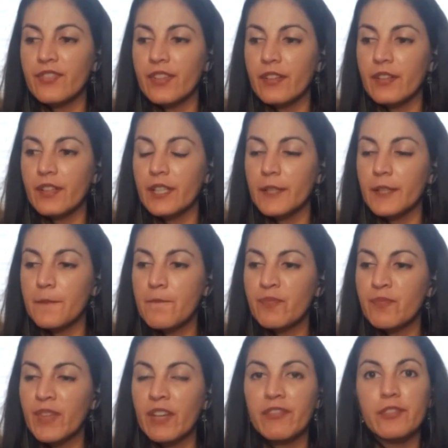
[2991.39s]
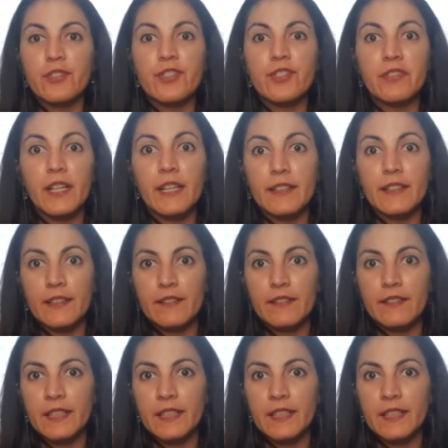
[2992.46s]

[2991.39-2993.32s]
very frustrating,